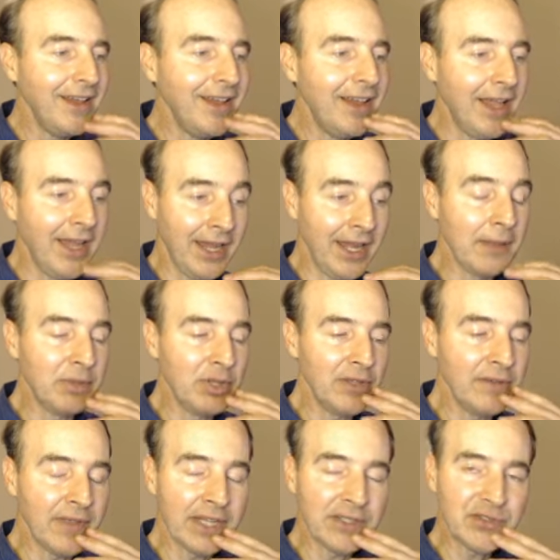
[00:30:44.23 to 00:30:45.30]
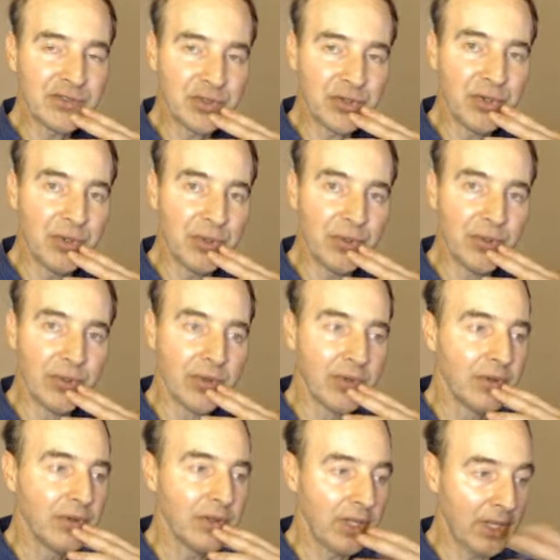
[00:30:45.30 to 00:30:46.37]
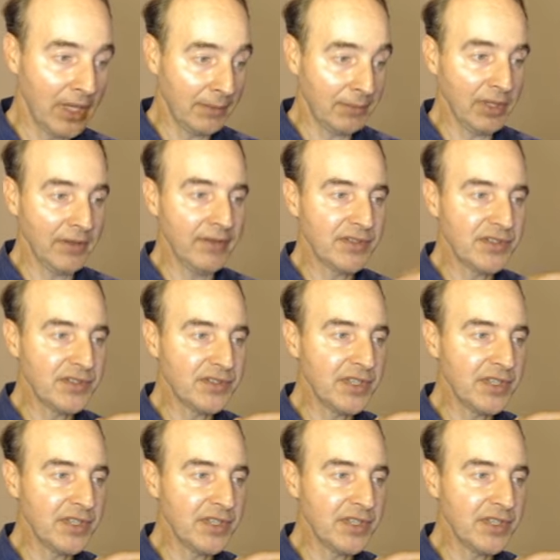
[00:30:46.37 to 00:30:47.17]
And I believe that's true. Well, I believe this is an